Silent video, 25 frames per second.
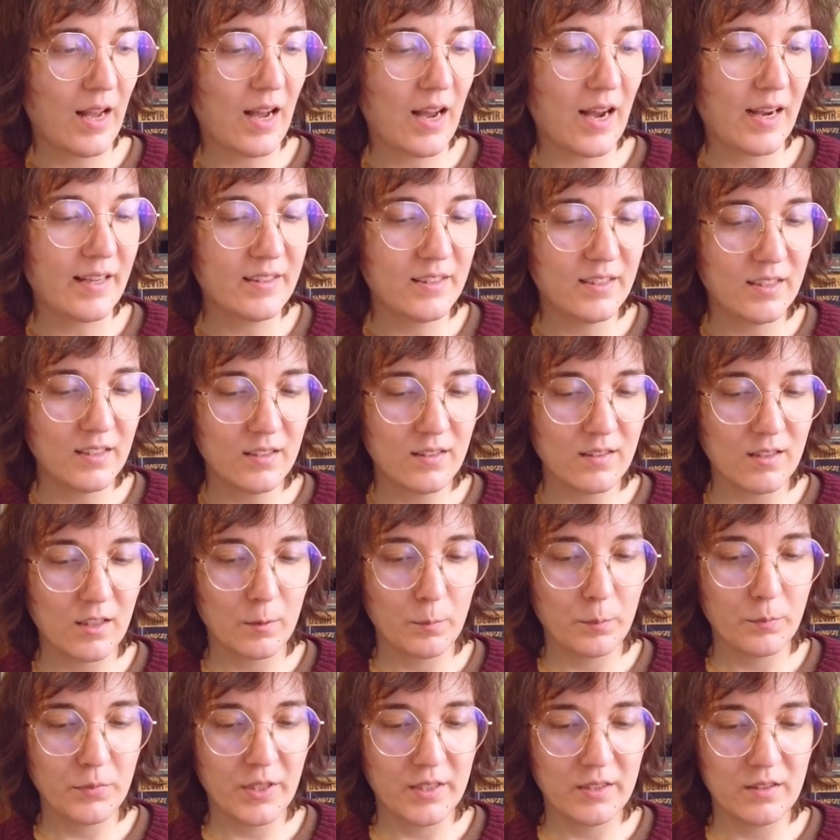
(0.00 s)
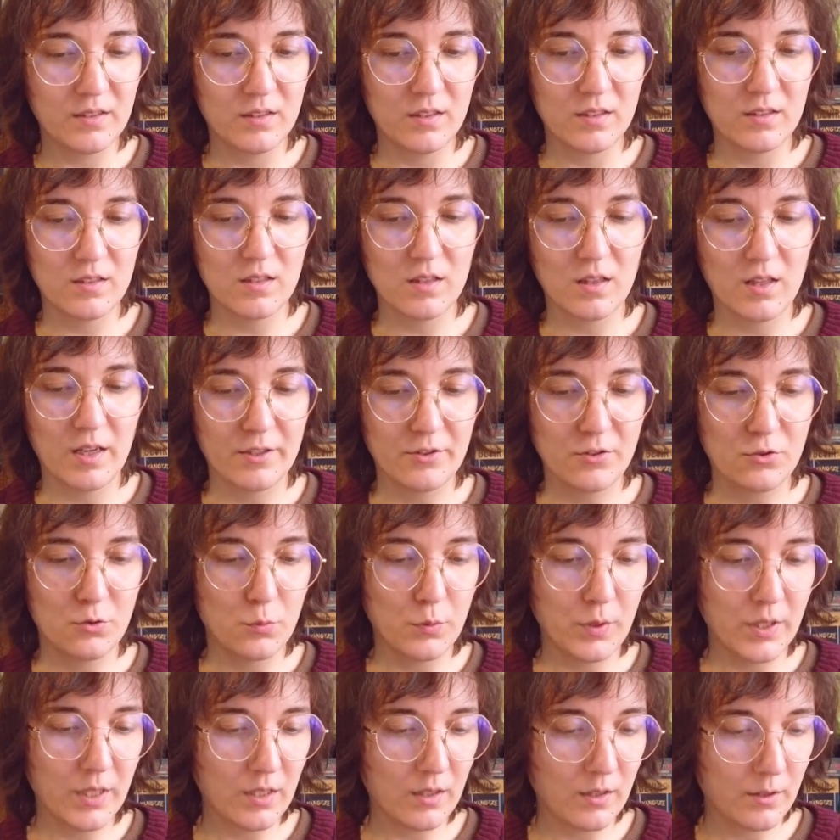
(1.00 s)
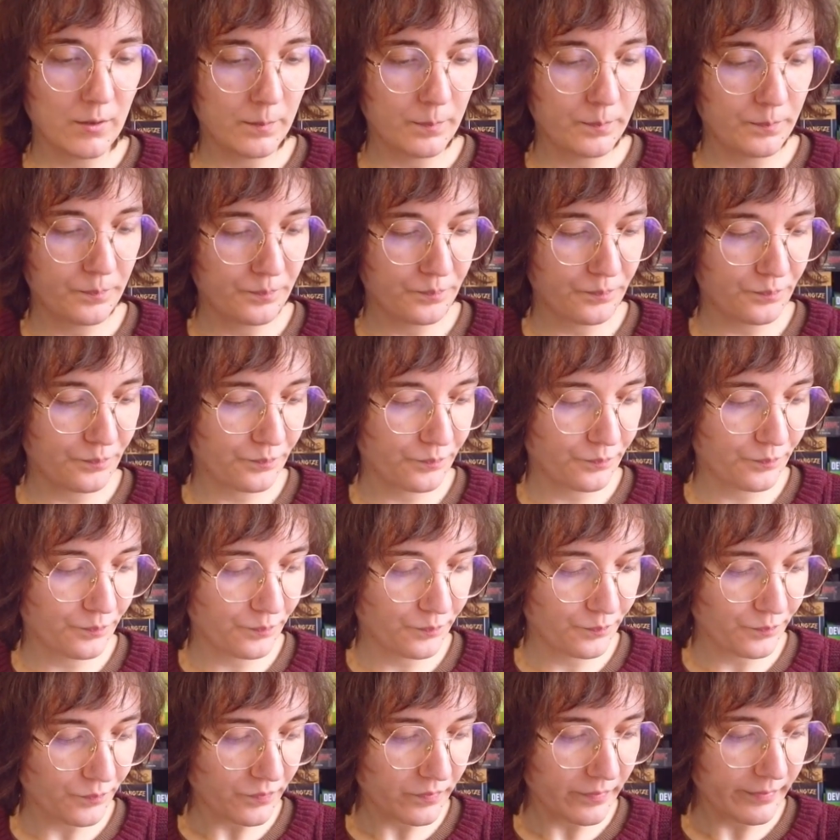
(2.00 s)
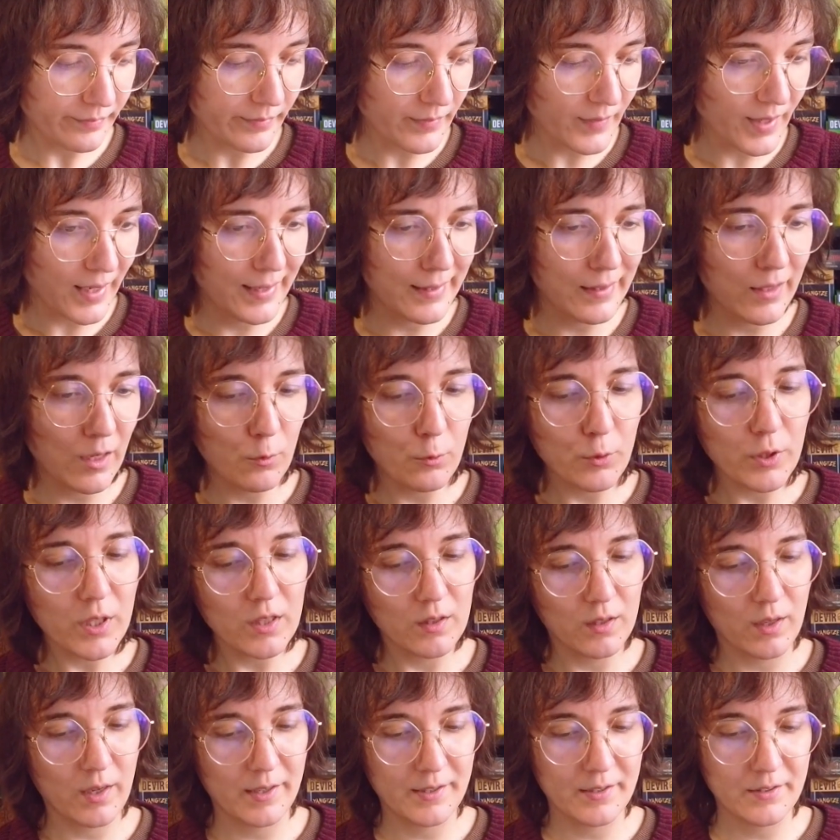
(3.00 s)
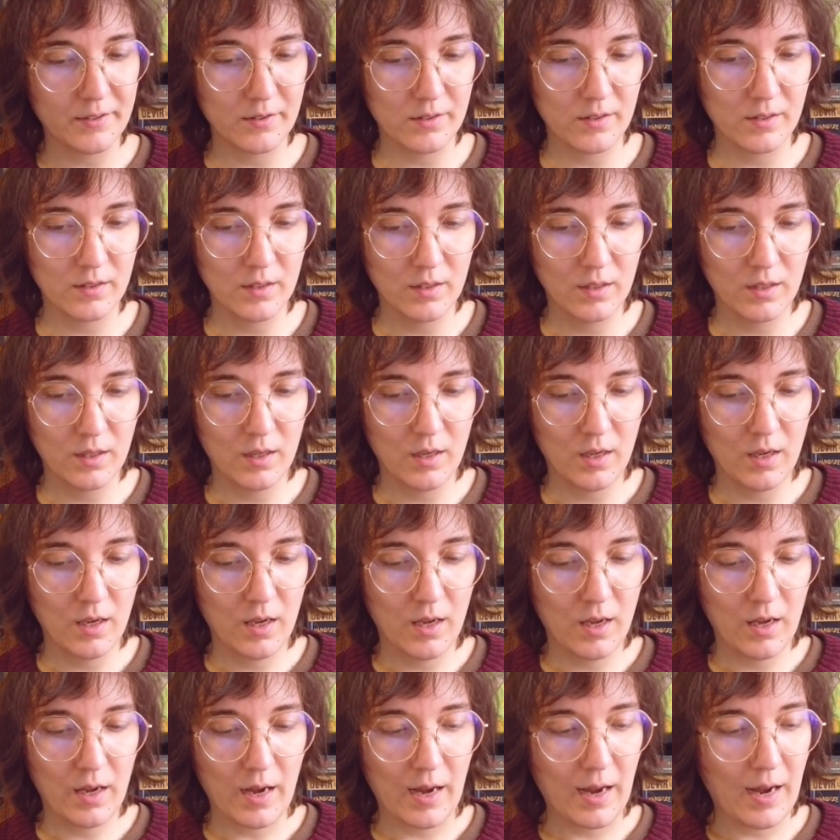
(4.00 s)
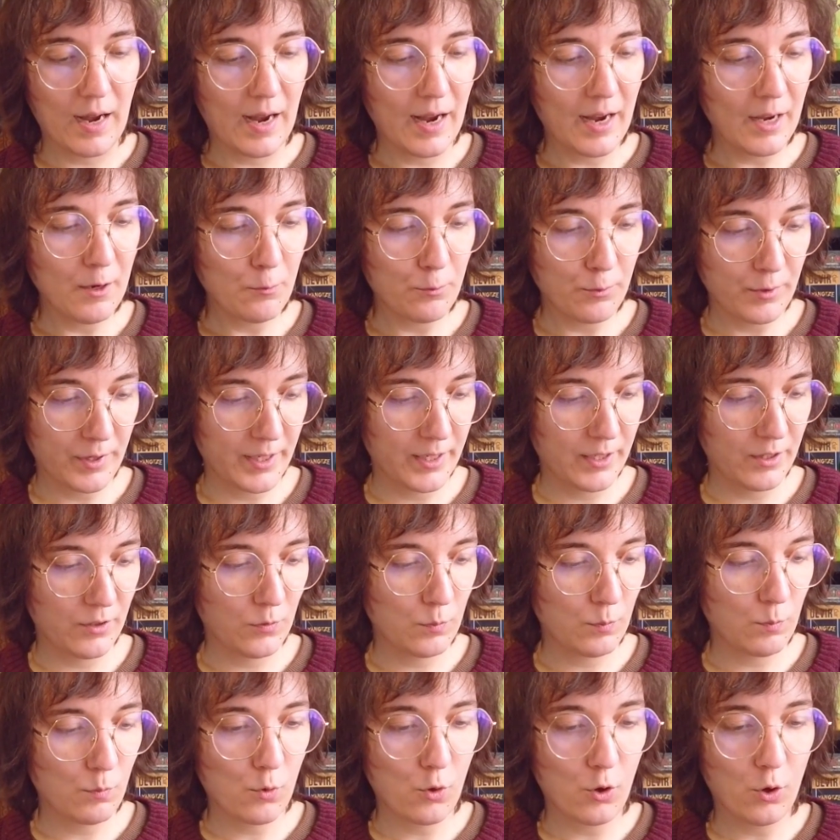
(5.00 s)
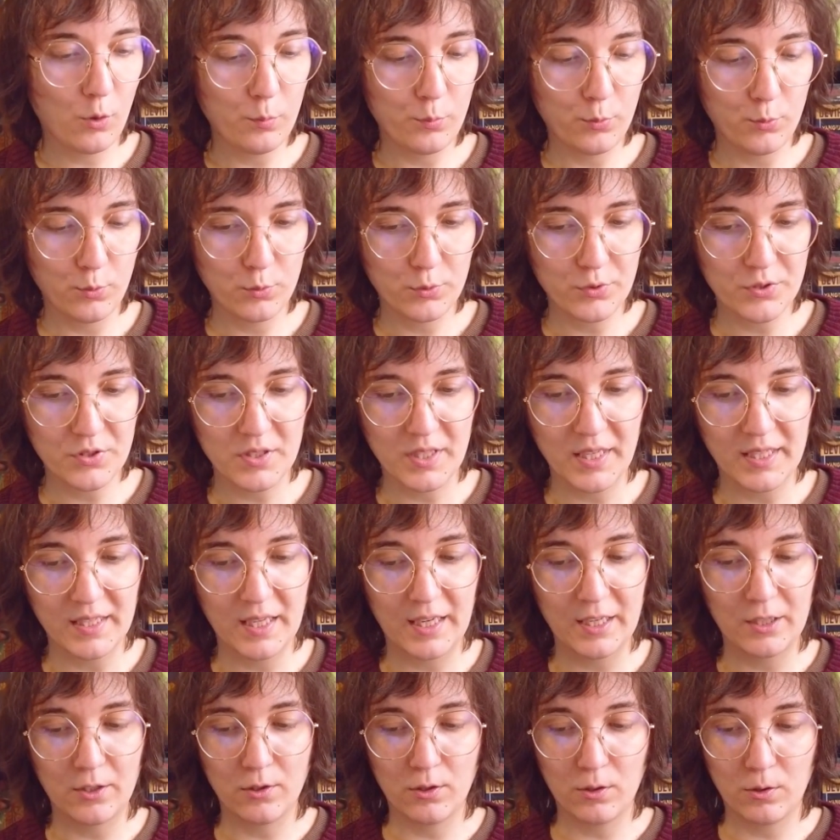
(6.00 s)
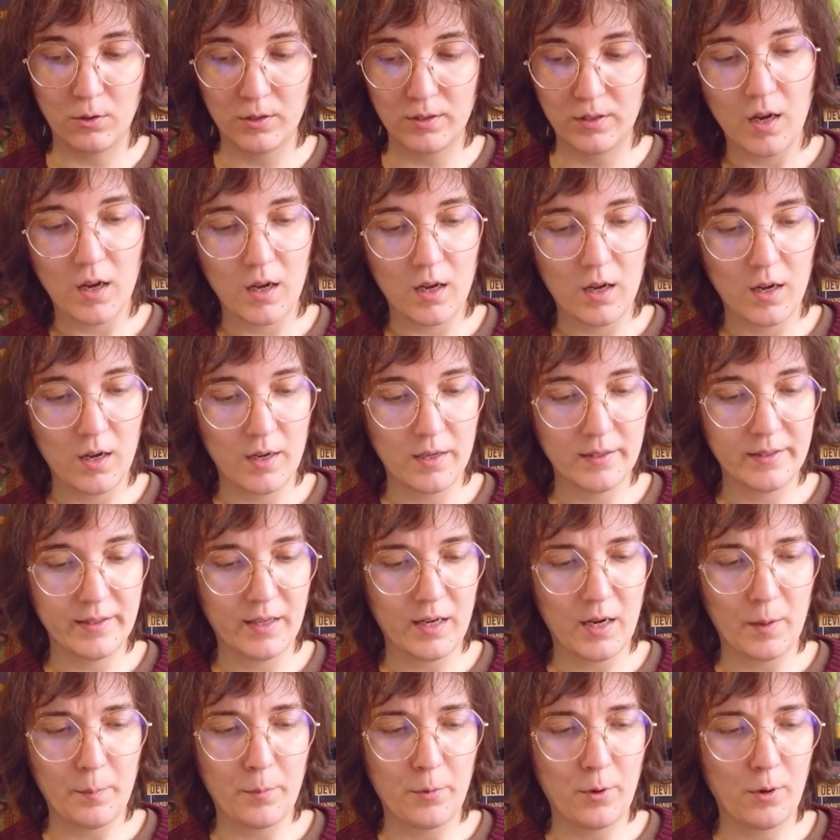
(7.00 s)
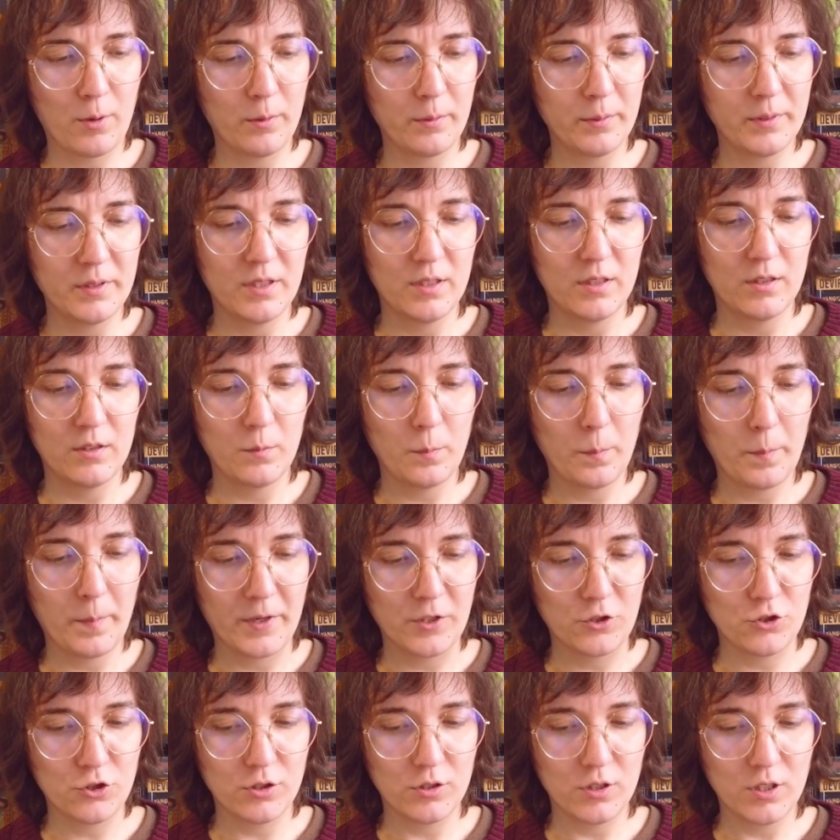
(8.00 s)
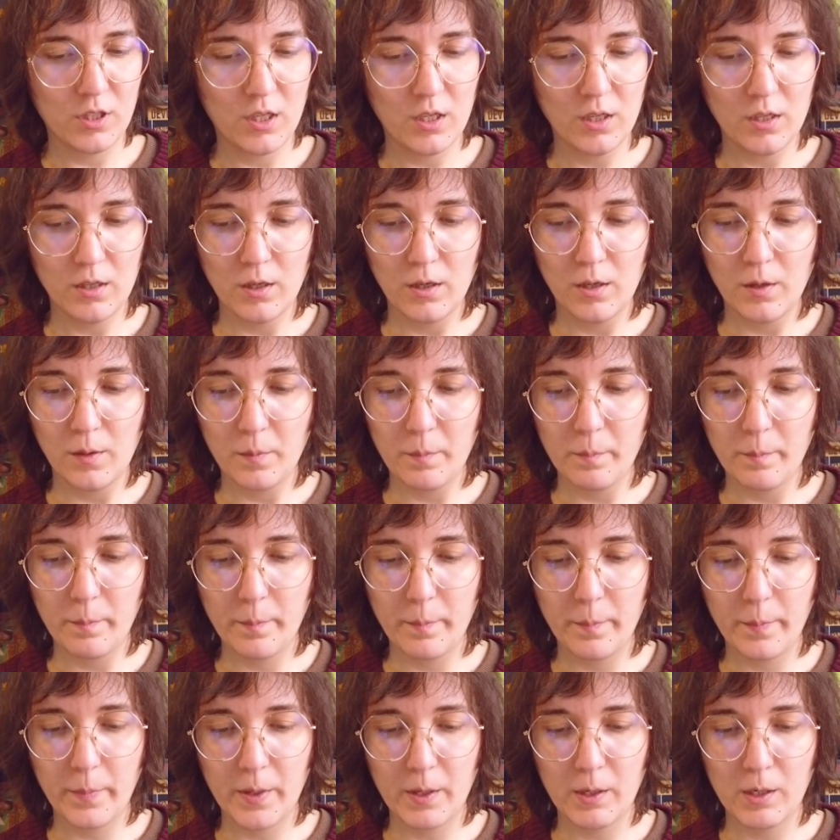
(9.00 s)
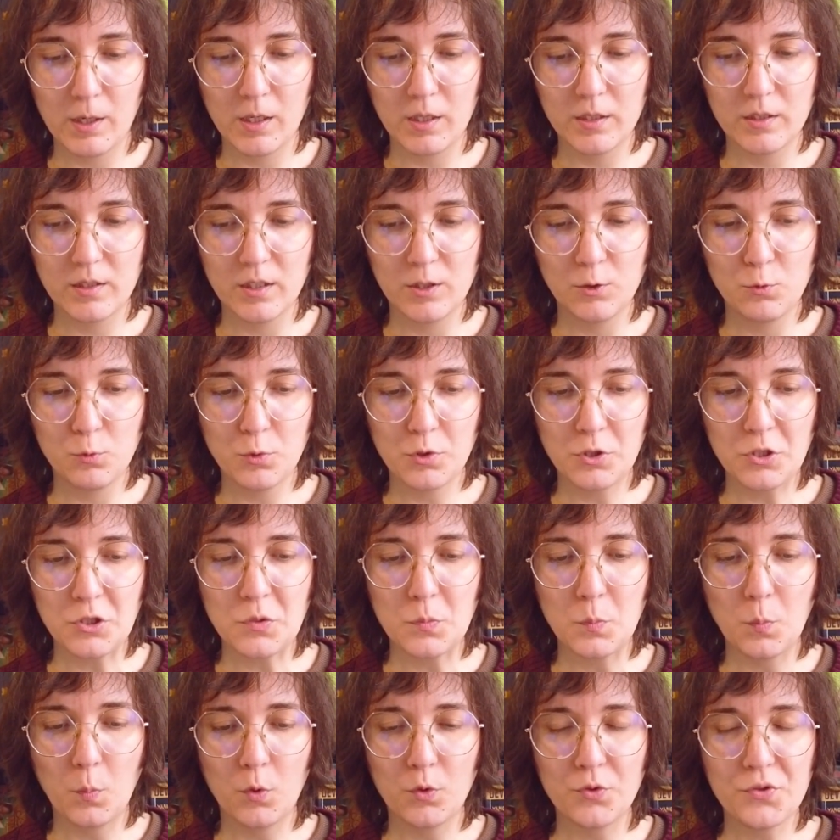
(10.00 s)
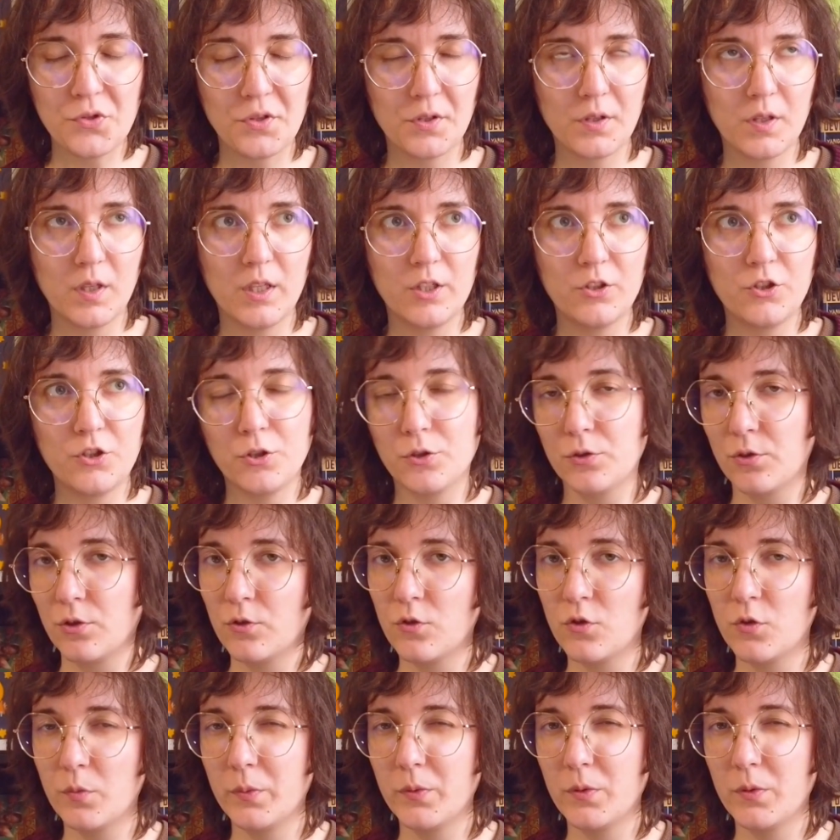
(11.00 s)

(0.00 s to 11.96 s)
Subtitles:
I did update this last week, and I realized I read more books than I thought. That I probably didn't mention here, but it was mostly children's